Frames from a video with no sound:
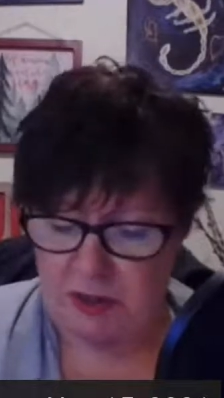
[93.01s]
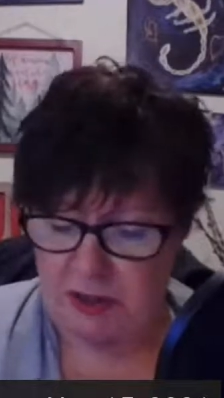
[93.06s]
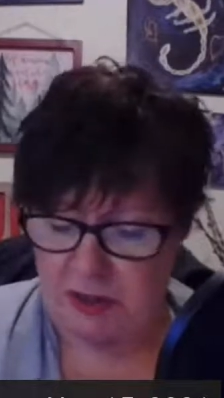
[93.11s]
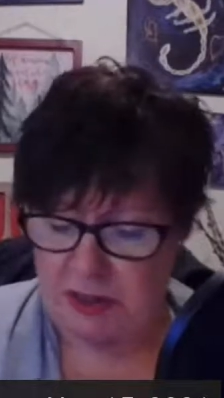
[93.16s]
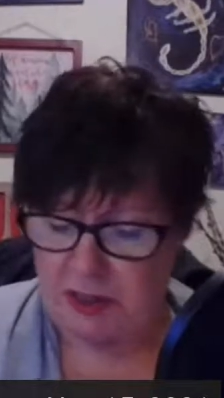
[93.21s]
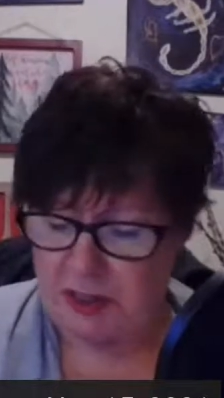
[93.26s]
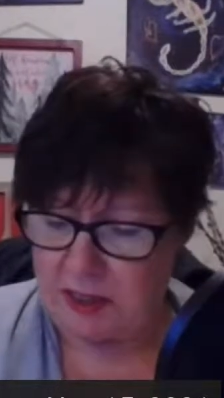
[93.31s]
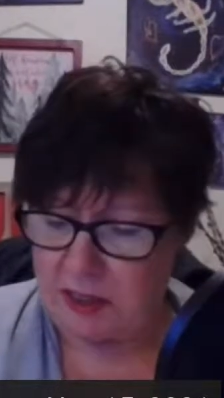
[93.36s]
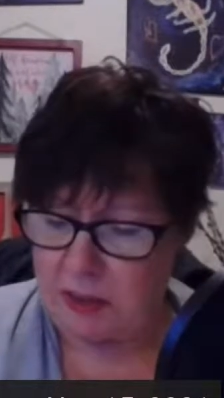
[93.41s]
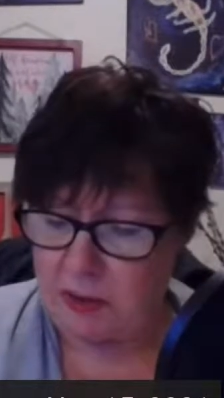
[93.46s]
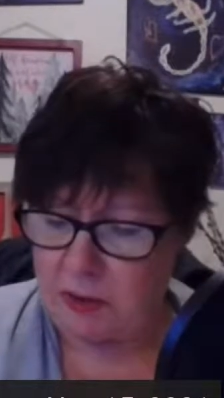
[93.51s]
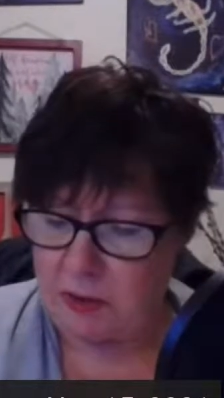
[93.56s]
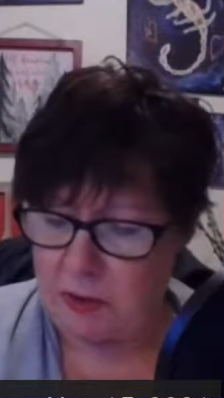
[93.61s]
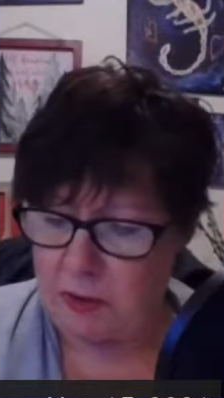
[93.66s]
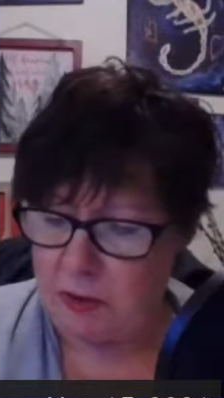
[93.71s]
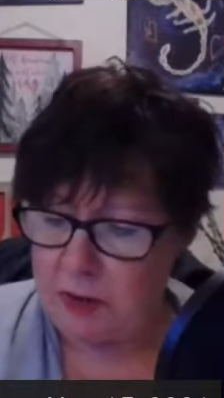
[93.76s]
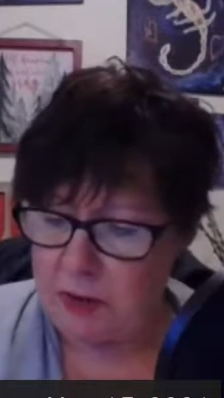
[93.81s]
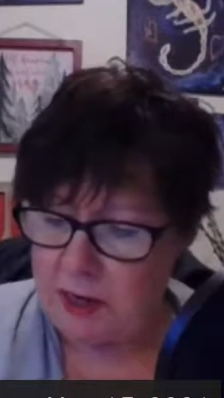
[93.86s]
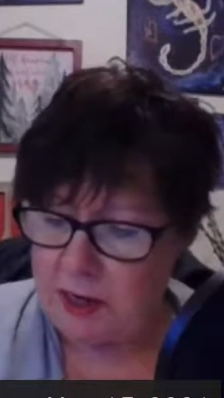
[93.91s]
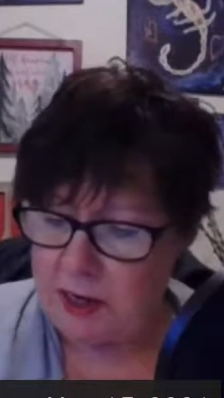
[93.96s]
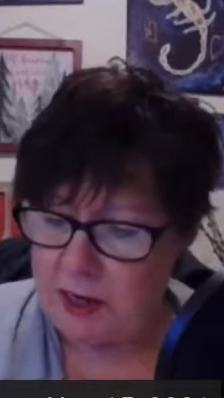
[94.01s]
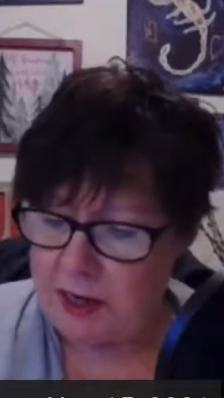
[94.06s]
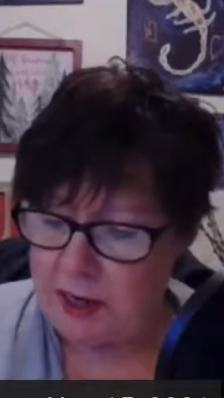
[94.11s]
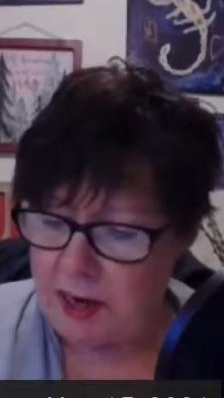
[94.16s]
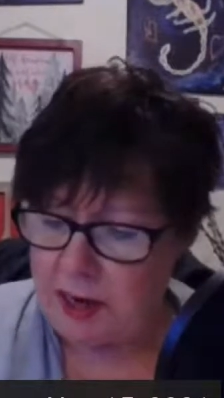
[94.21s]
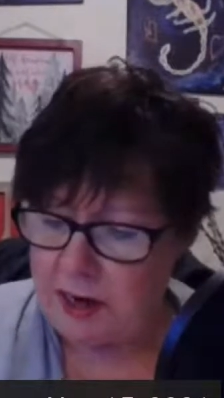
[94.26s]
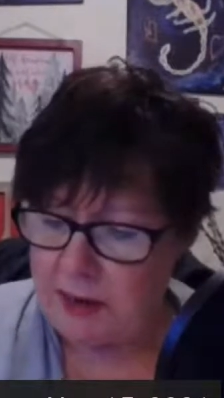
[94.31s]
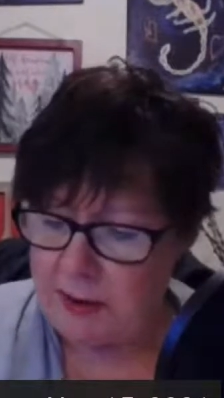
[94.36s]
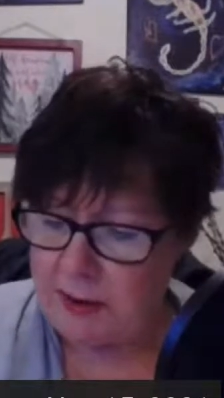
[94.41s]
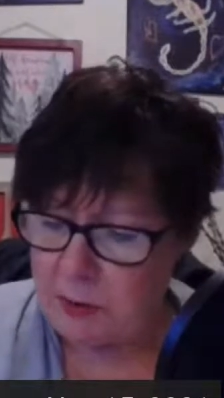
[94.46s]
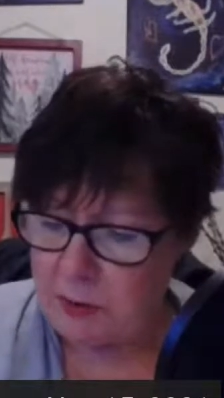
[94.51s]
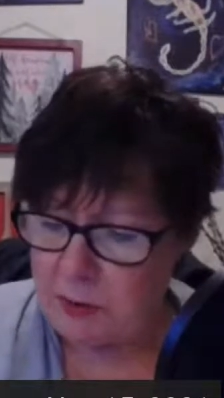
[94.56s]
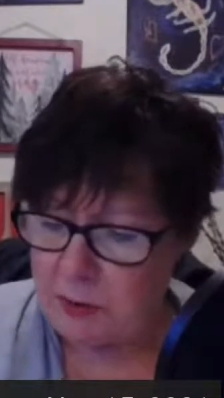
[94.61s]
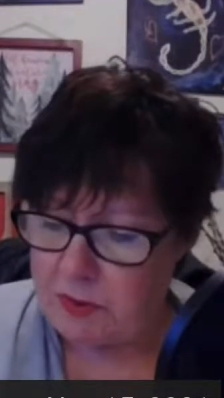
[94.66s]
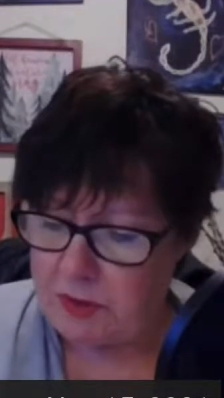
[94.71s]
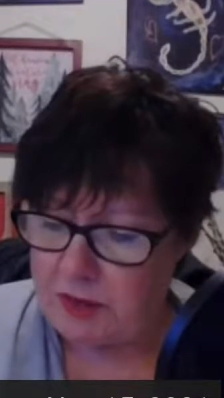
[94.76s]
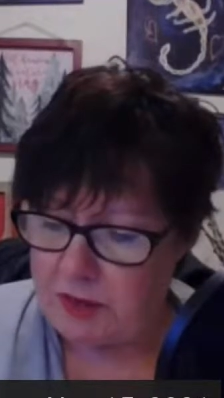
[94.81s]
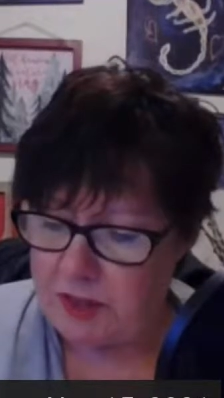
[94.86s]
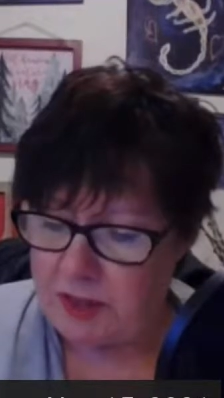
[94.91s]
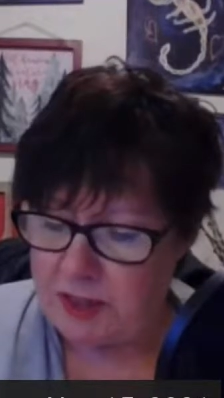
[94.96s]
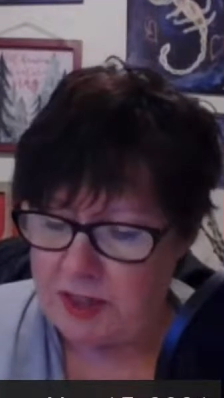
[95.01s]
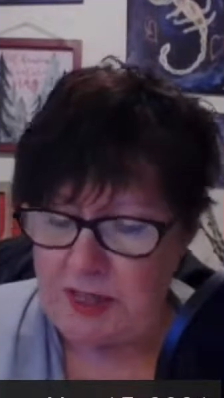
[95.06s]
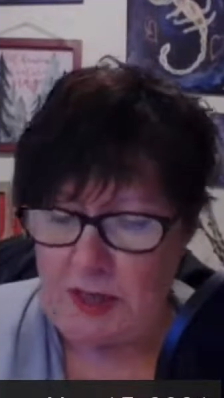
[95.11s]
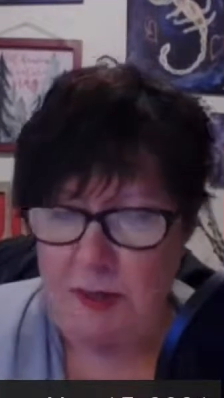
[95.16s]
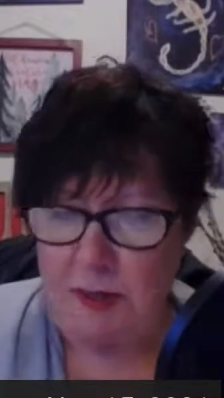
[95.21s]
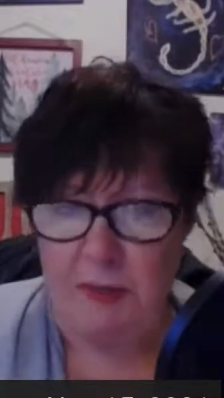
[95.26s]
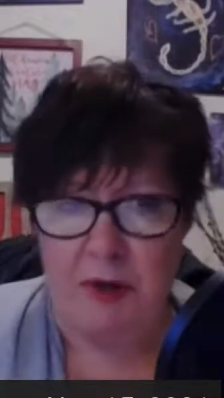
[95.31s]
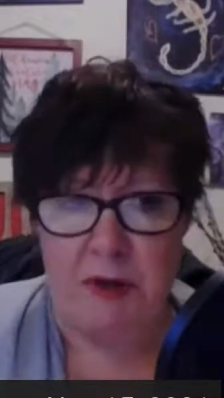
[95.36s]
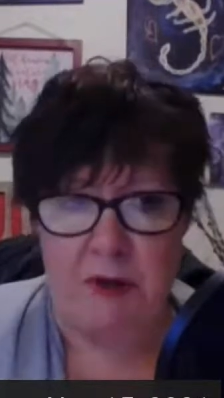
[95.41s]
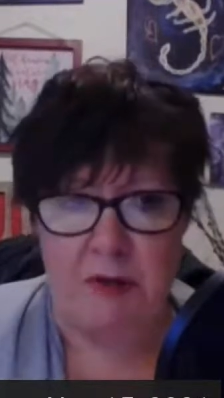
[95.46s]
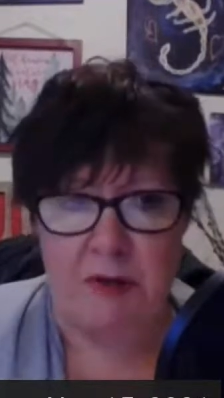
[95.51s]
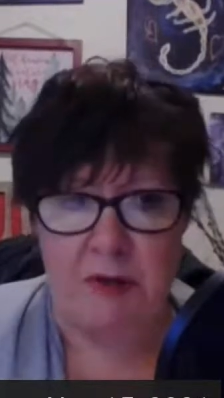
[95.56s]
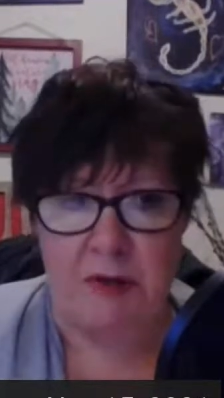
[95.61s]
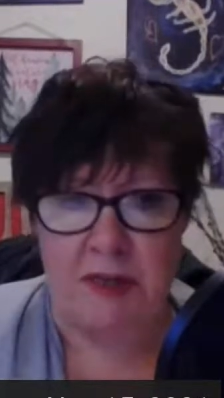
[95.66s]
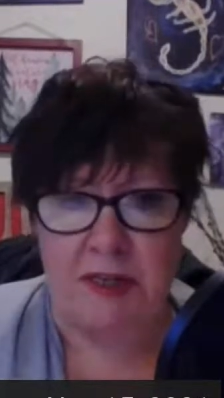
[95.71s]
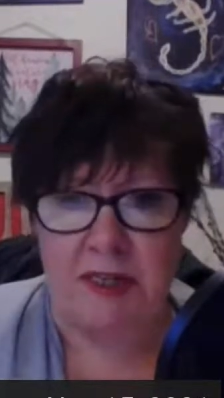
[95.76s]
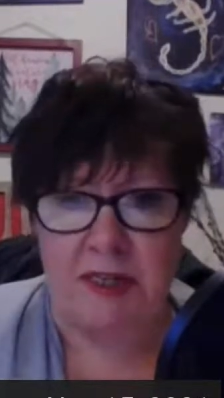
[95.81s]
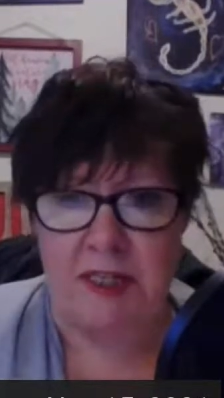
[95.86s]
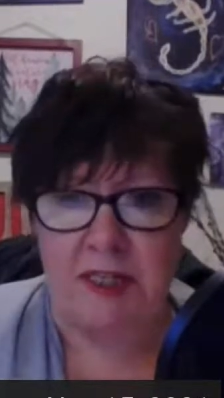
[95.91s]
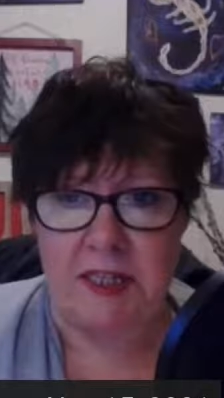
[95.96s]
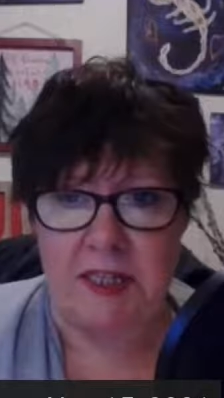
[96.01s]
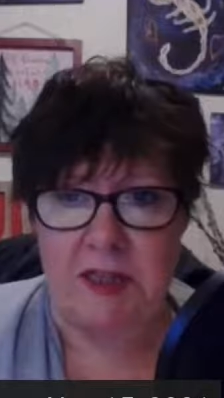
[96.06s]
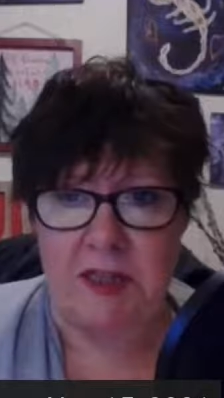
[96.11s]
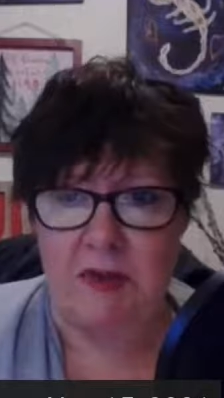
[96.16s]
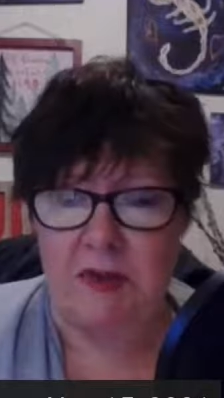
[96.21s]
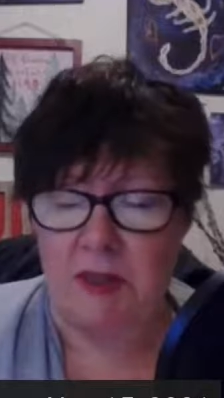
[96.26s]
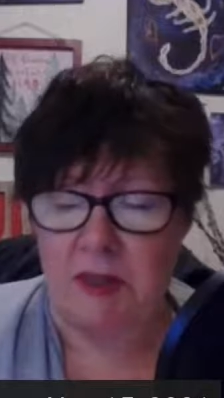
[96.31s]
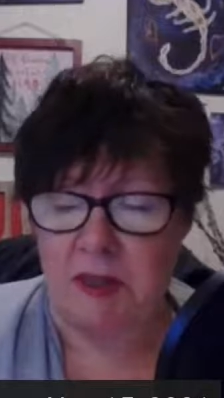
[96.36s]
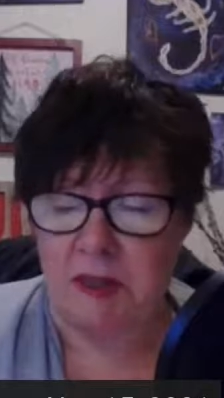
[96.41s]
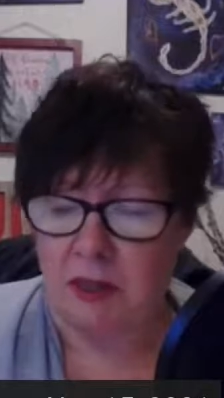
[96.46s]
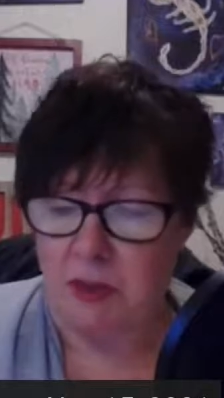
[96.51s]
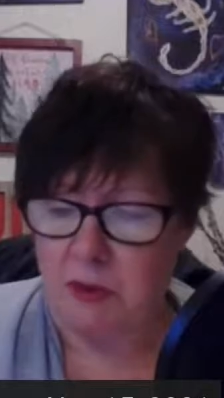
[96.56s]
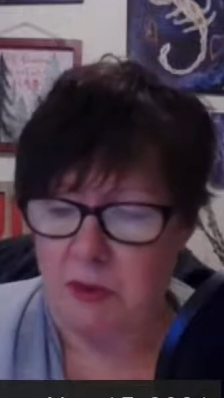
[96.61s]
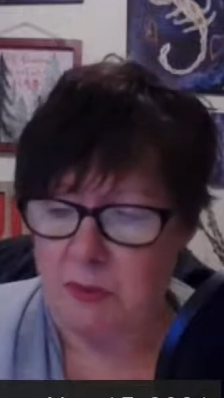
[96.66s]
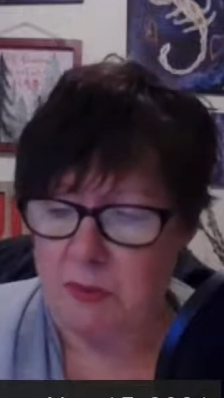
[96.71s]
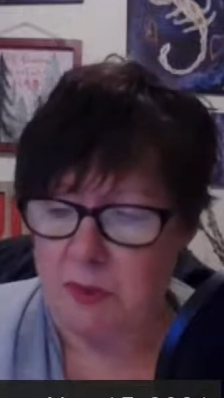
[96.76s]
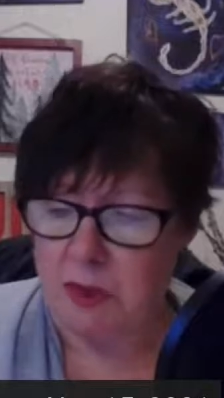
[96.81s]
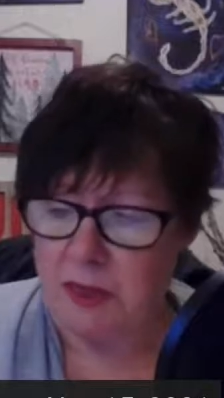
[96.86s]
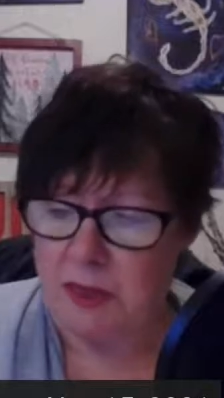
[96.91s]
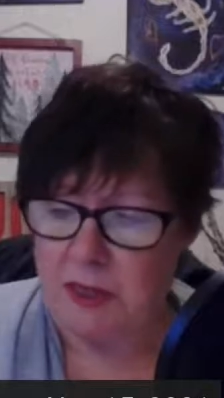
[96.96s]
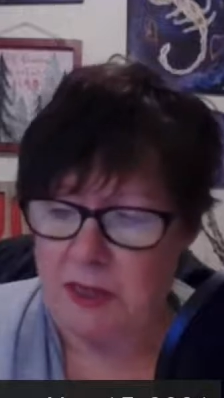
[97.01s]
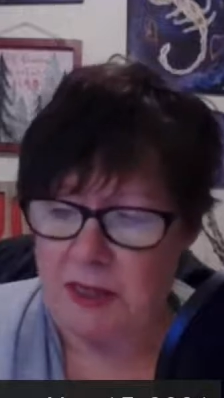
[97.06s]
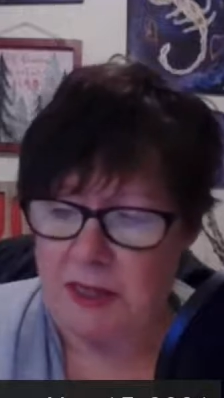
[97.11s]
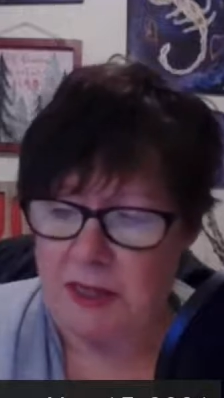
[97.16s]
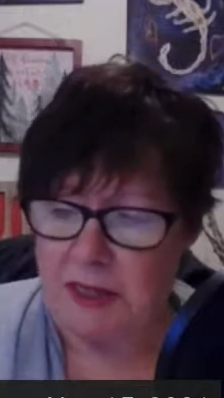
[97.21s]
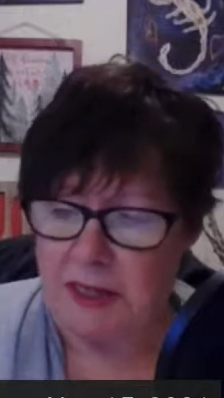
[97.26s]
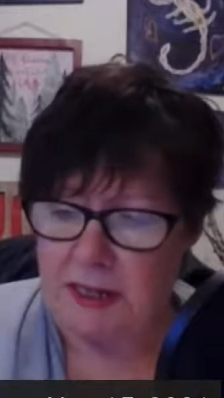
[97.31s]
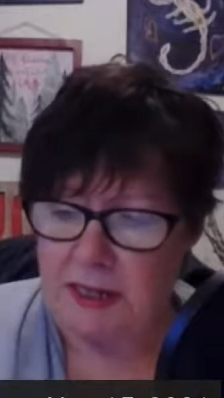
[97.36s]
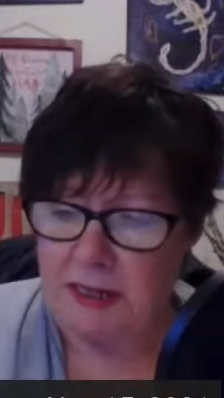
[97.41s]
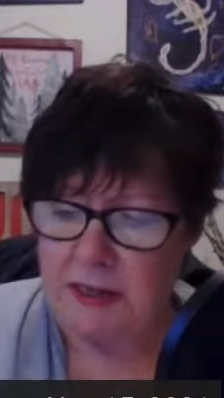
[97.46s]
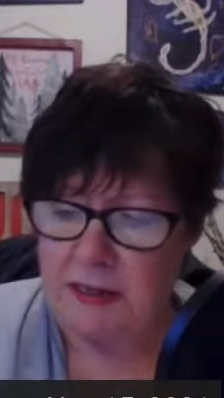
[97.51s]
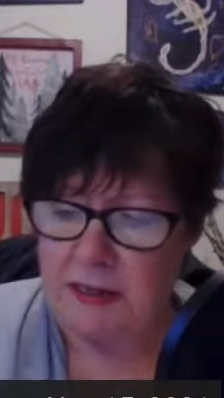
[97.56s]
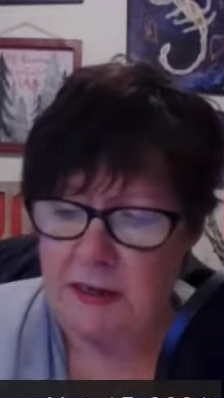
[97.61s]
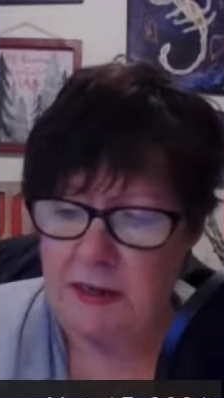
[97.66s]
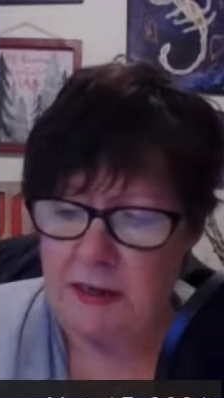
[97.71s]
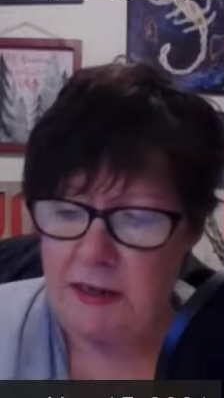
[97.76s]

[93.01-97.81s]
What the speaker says: I am opening. Just let me know so I can send you the Zoom link.